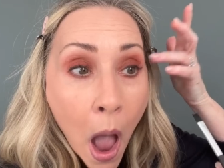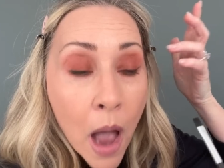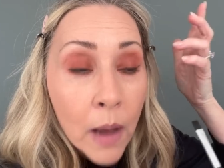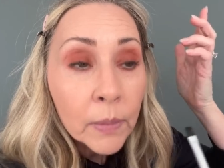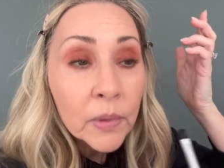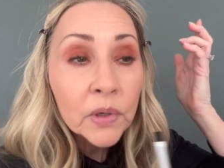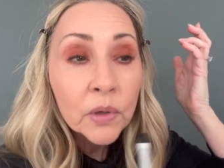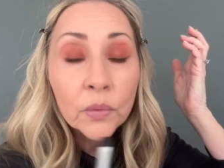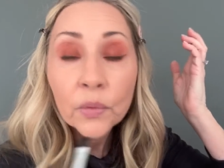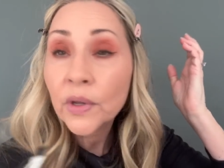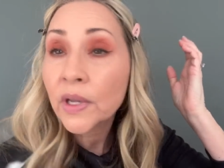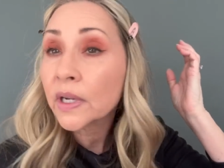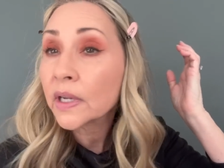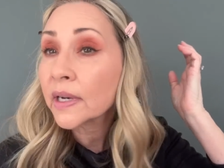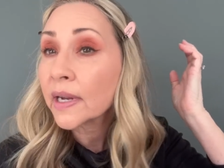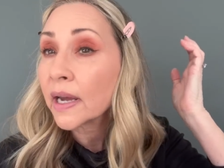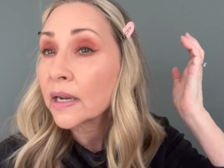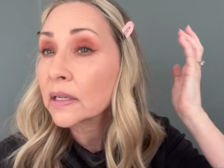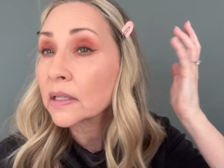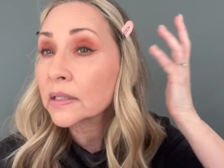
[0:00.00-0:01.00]
I'm going to wing it
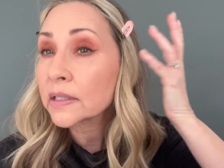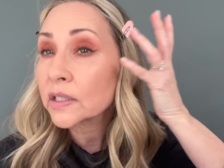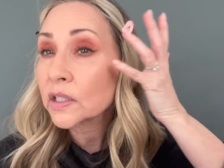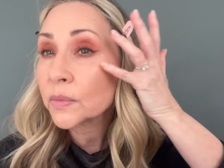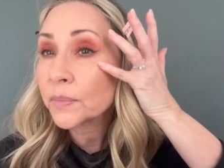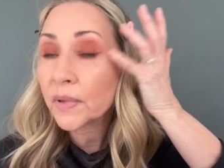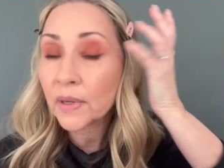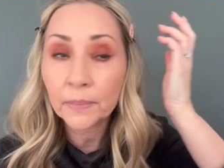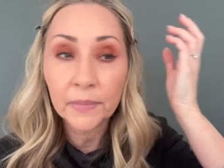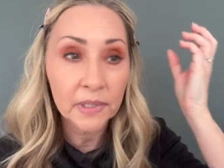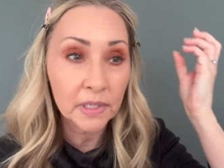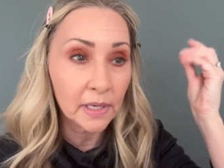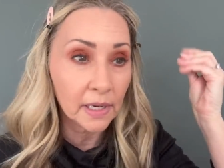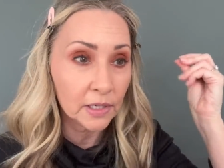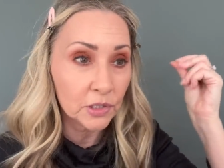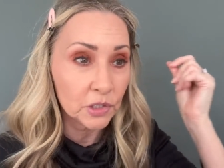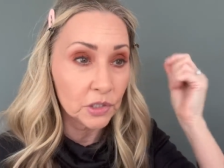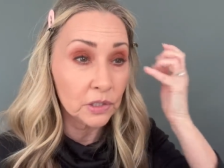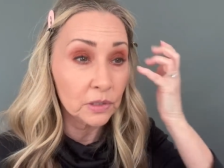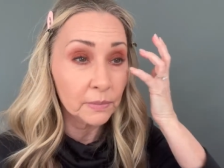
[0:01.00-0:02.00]
out a little bit, but
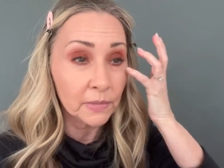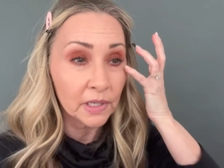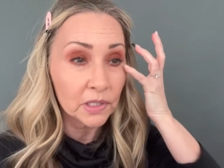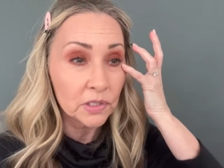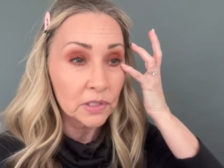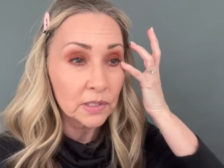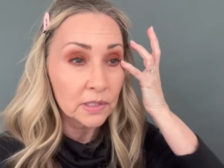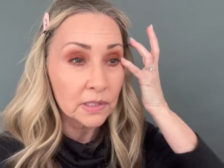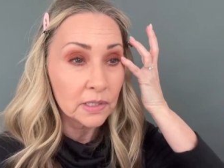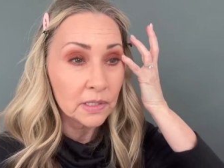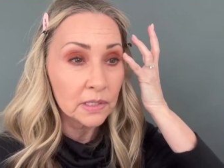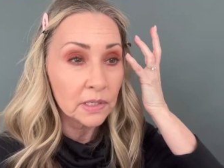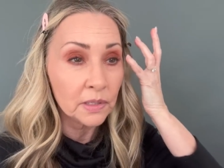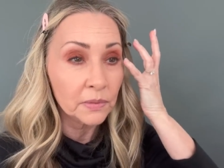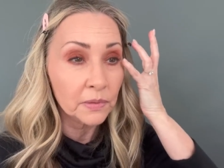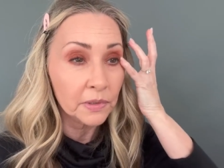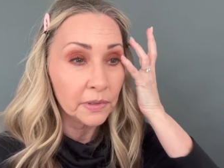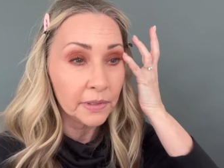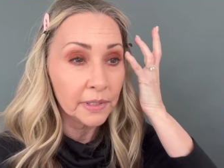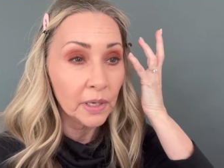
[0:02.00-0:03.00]
not too much. This isn't
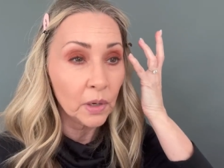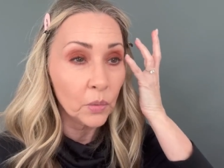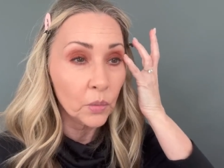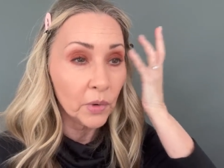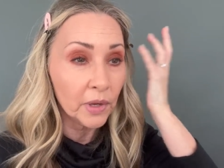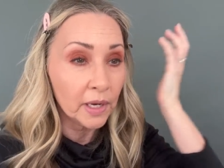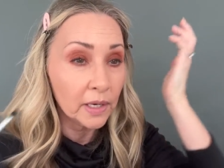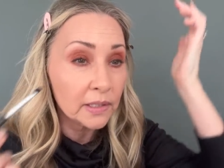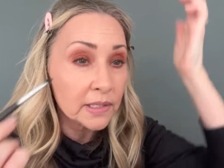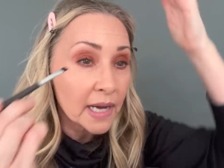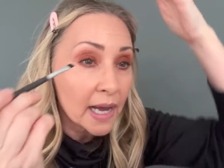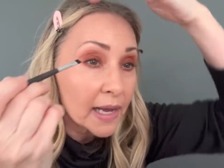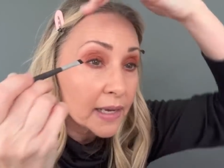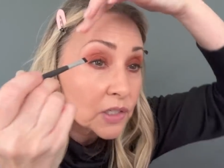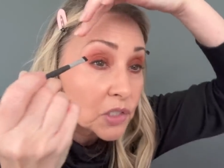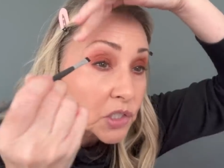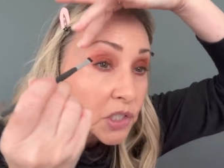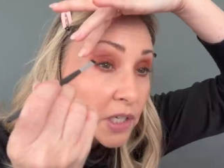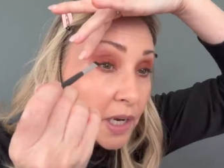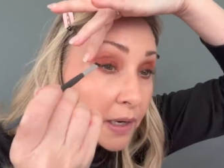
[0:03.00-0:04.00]
really a winged
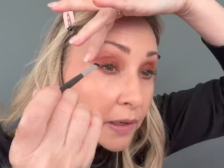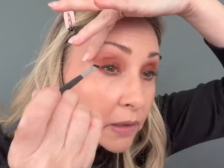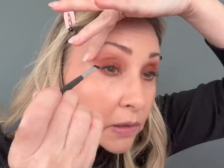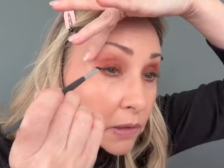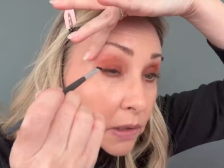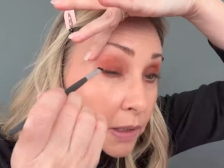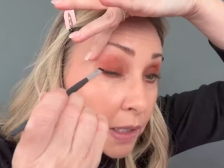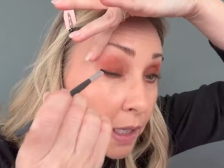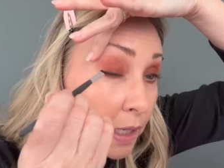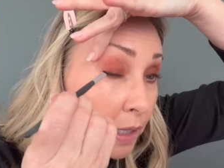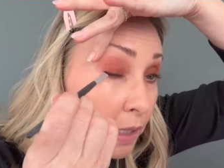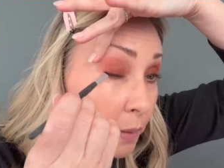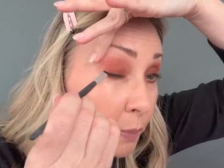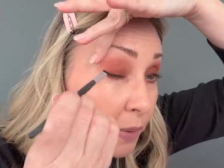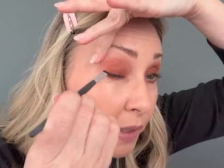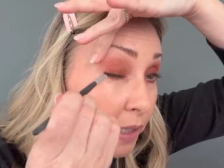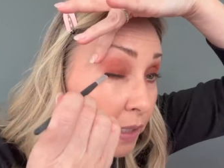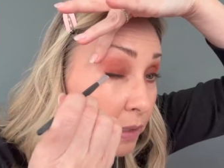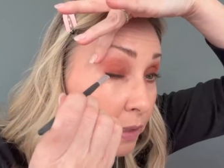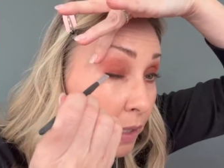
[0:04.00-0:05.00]
eyeshadow look,
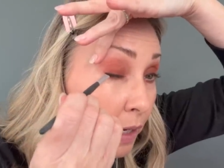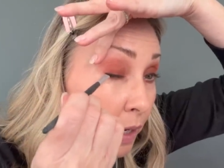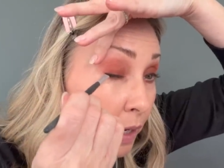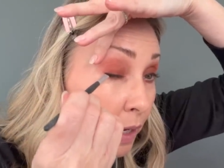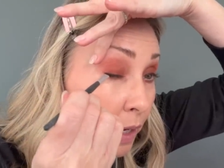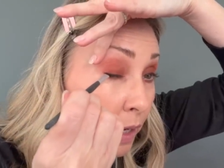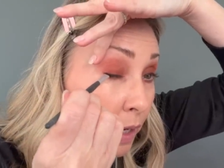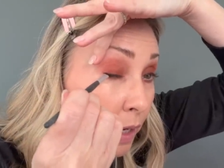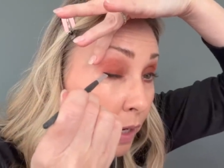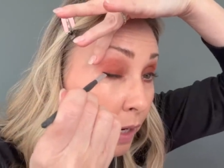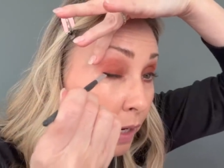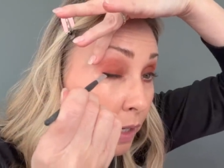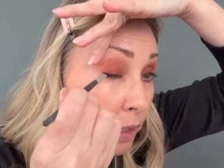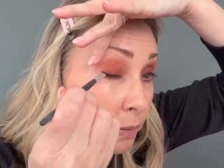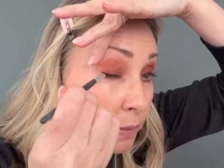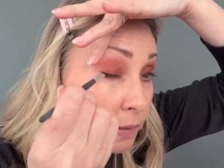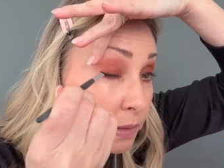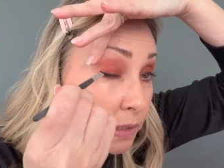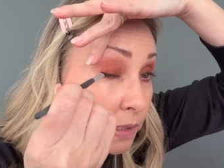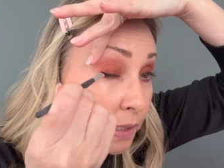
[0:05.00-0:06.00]
but I
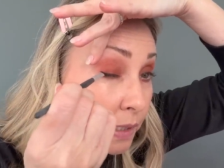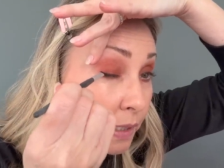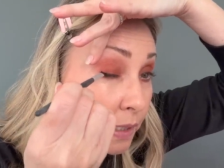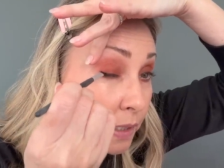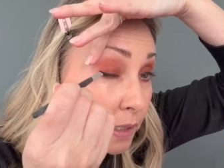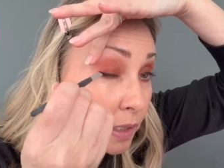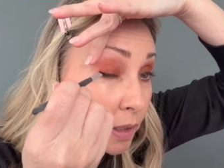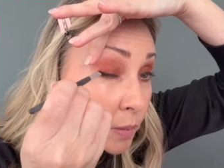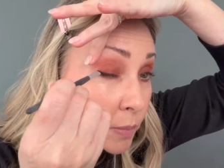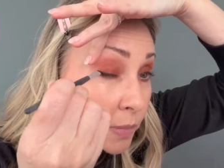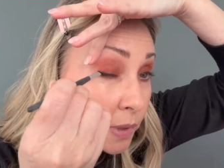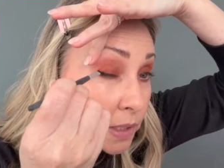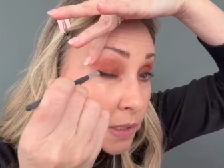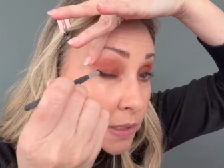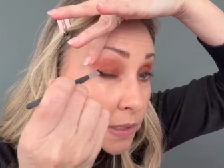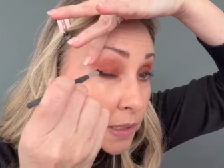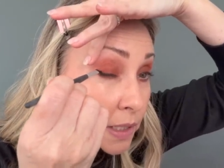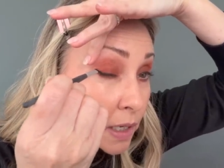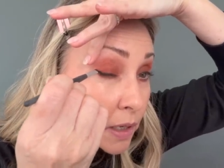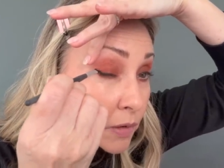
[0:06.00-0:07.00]
almost can't help
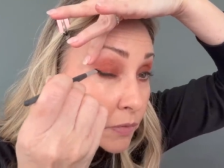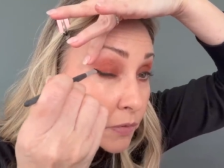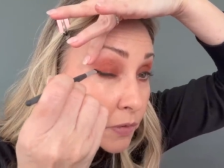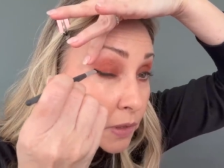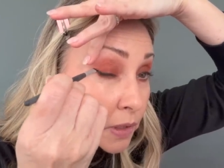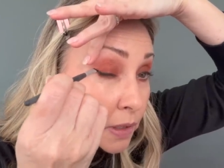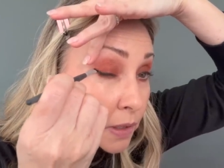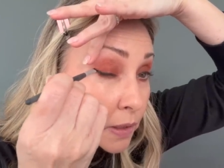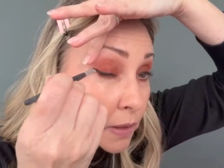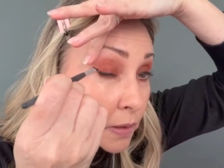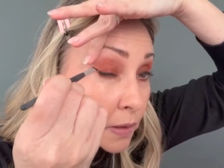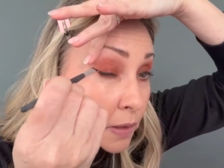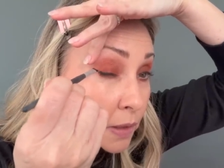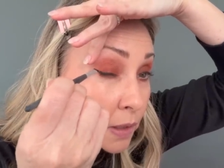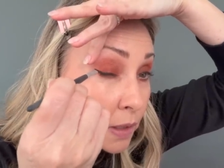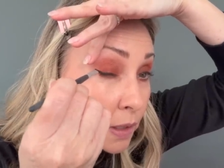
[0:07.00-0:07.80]
myself, you know.